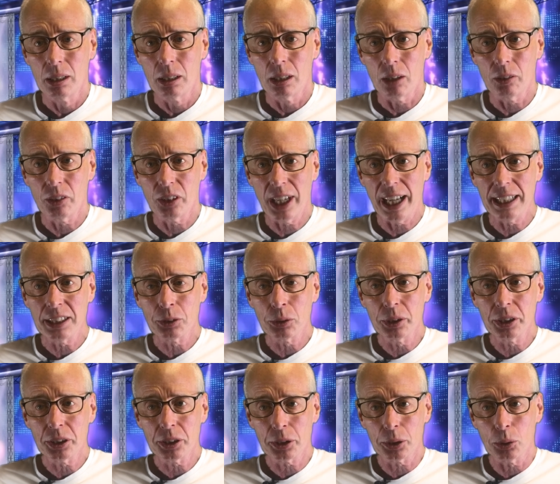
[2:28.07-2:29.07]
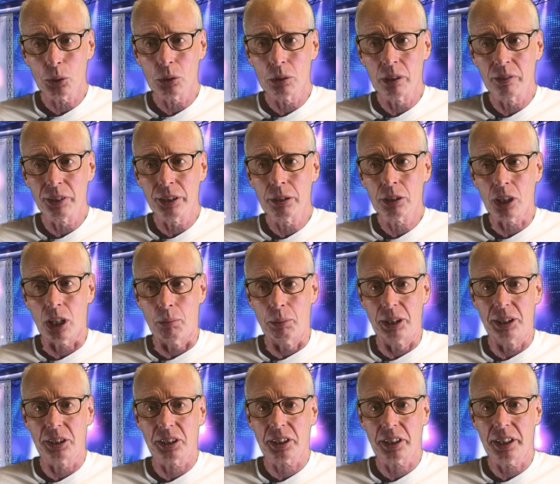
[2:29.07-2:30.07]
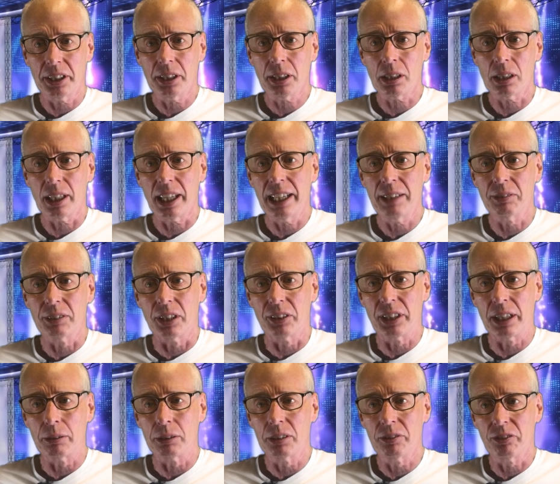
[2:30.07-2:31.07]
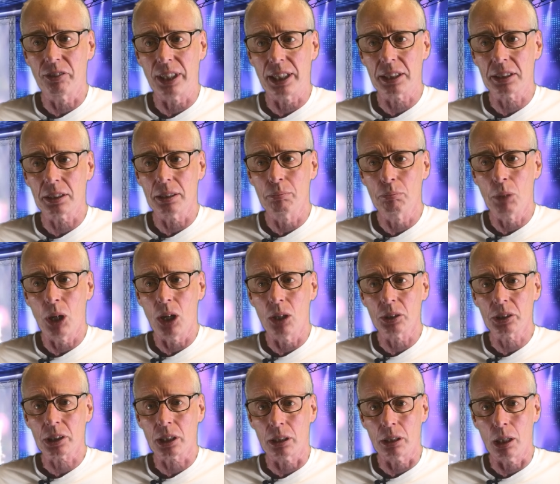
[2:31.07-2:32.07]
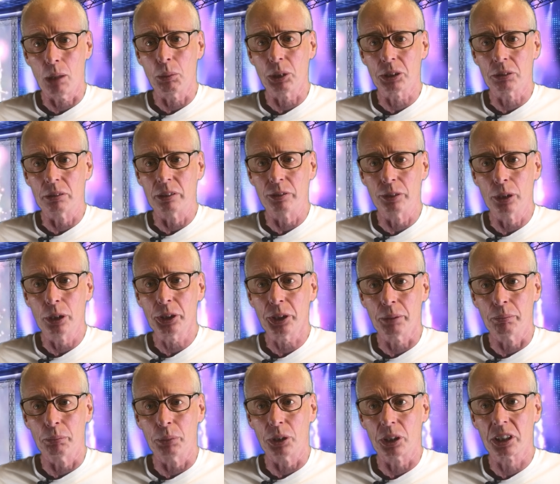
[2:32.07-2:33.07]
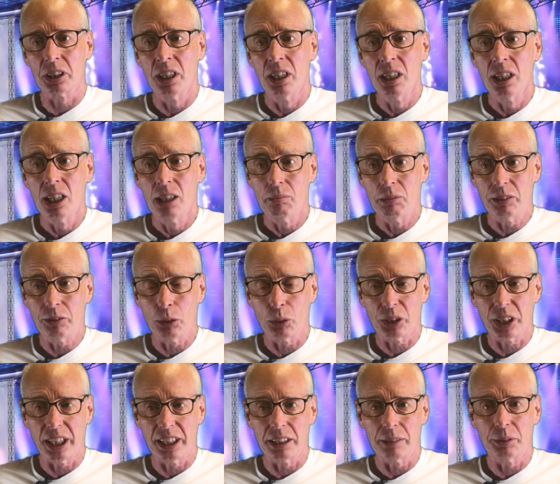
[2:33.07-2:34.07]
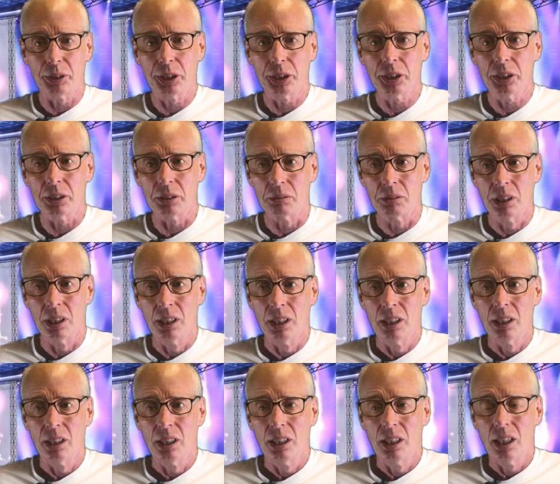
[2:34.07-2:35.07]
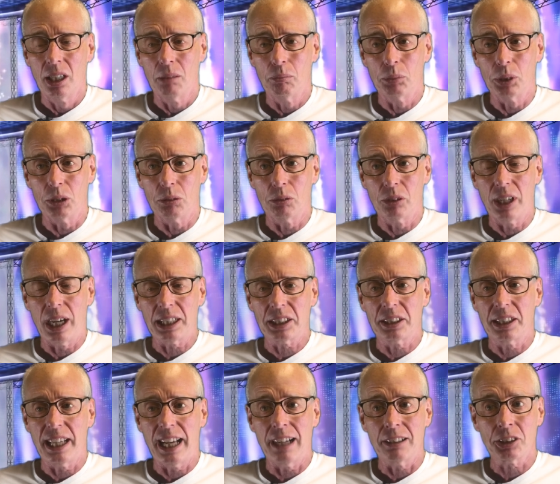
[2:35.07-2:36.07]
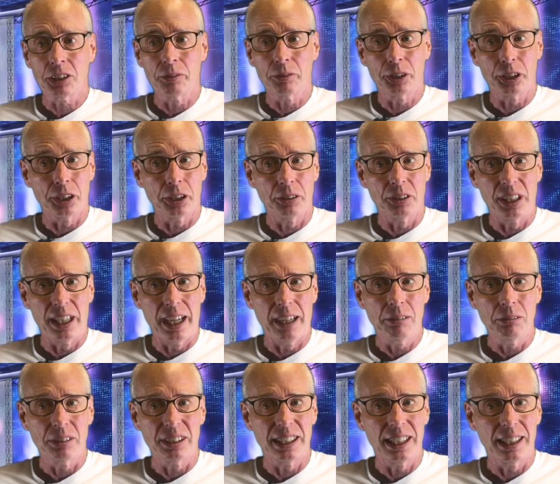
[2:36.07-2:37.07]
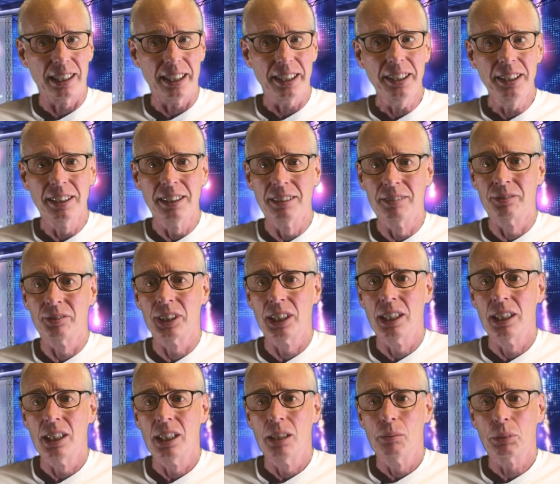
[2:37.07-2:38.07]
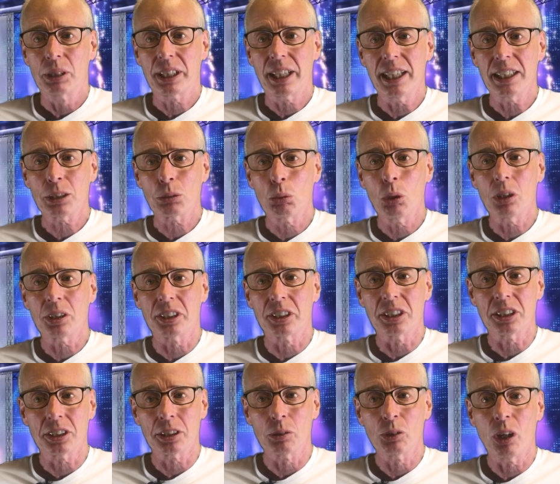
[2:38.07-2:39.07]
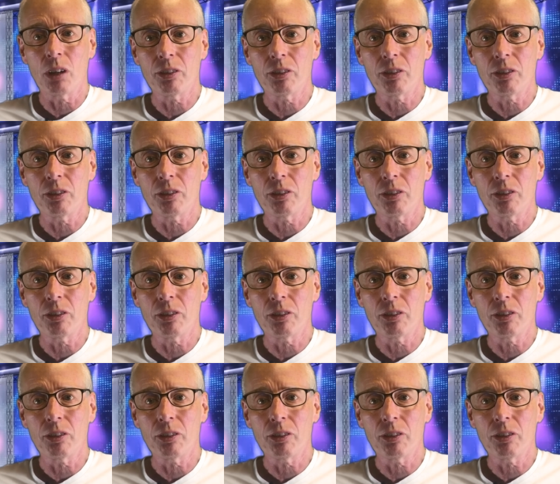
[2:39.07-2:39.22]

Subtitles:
On the Android store review comments, Kia claimed that they would fix the miles kilometre reversion bug before the end of June, but we're actually out of June now, nearly. But guess what, it's still not